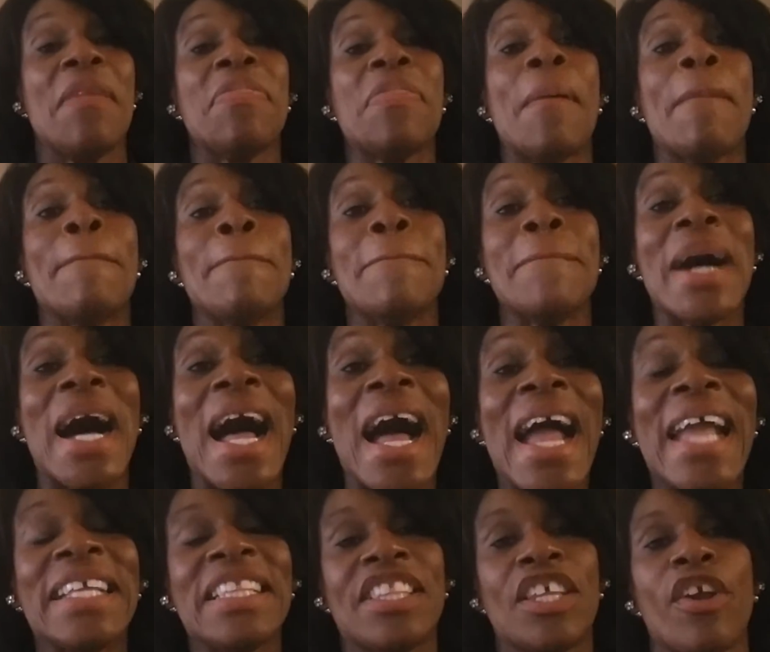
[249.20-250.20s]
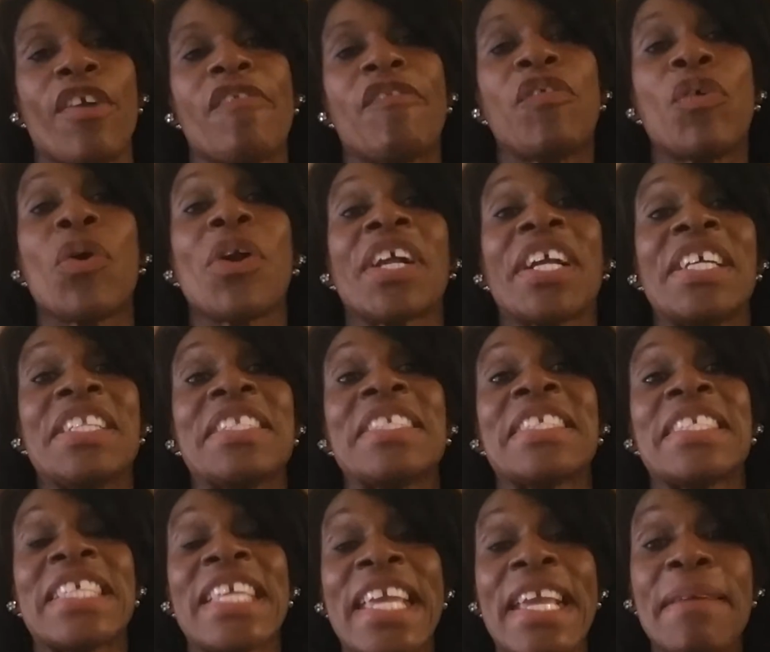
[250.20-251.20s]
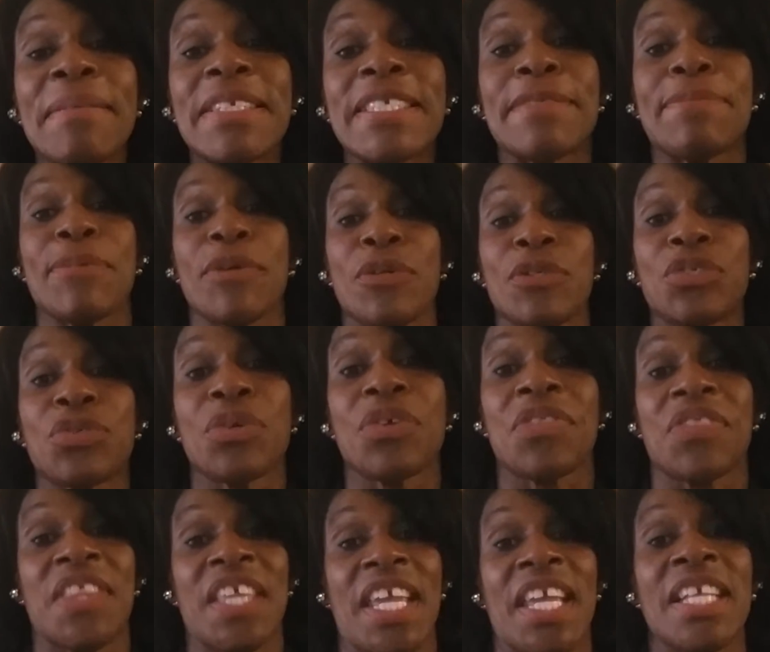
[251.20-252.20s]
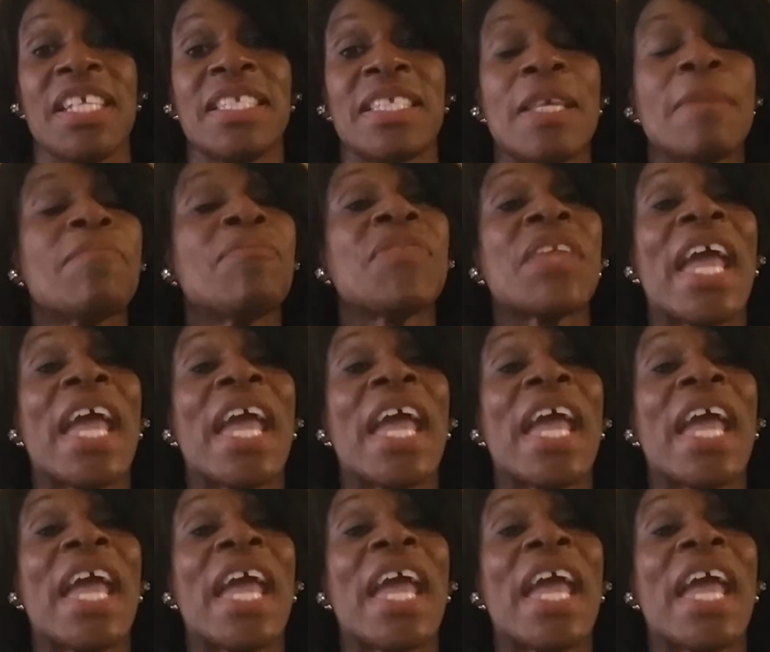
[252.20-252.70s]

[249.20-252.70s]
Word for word: The mind, therefore, conceives spiritual things,